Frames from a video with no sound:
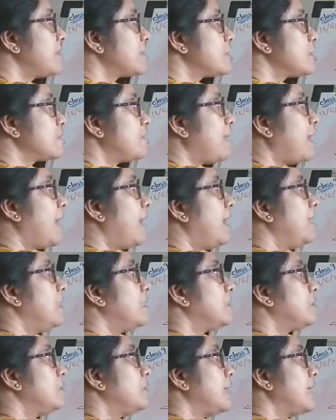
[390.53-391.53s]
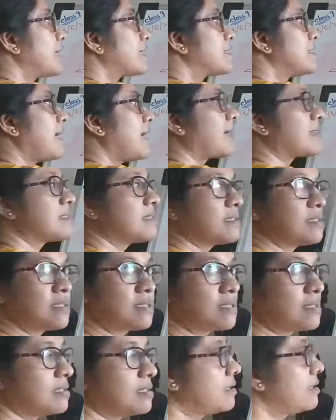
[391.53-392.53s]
which is parallel to x-axis?